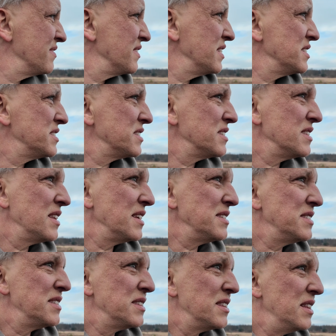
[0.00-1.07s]

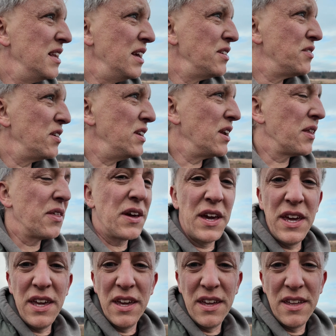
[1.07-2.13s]
there's literally nothing
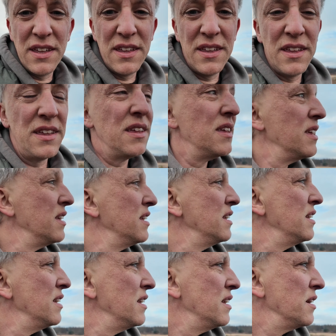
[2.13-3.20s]
here.
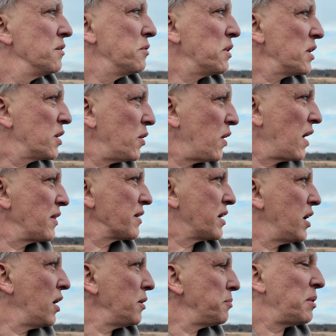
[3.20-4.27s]
When I got out of the
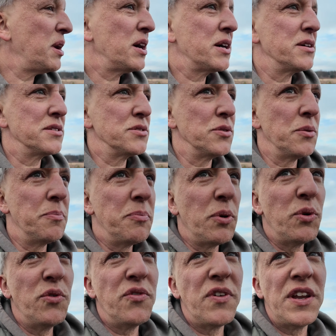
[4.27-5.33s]
car park, I saw
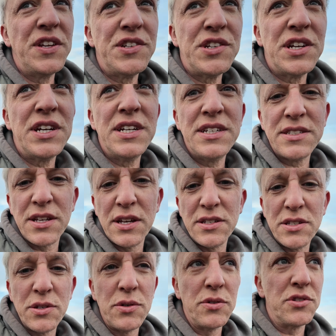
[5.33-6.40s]
bullfinches, I
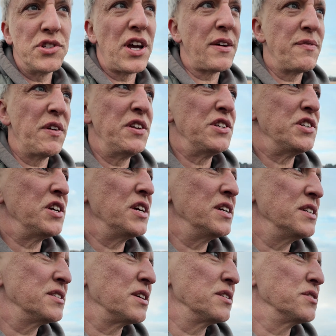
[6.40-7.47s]
saw
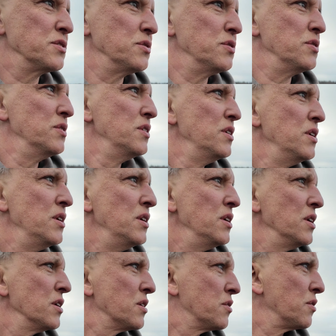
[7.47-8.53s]
chaffinches, I saw
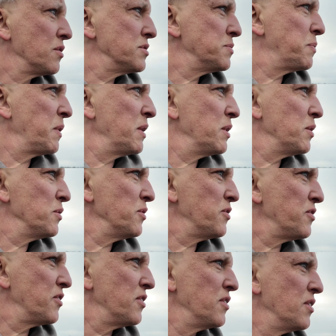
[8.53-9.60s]

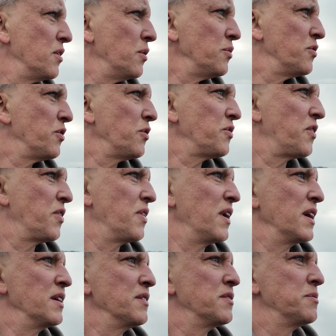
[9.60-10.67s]
crossbills, all sorts of
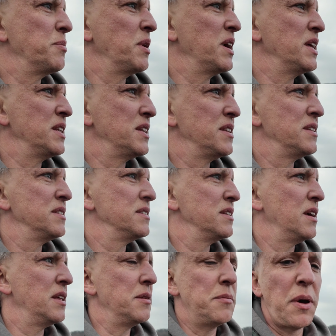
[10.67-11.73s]
things, but
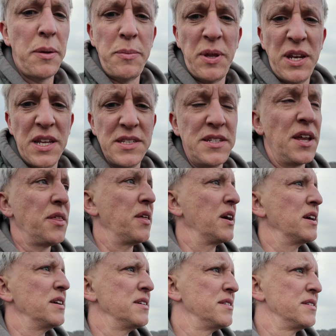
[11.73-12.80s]
at the moment there's nothing.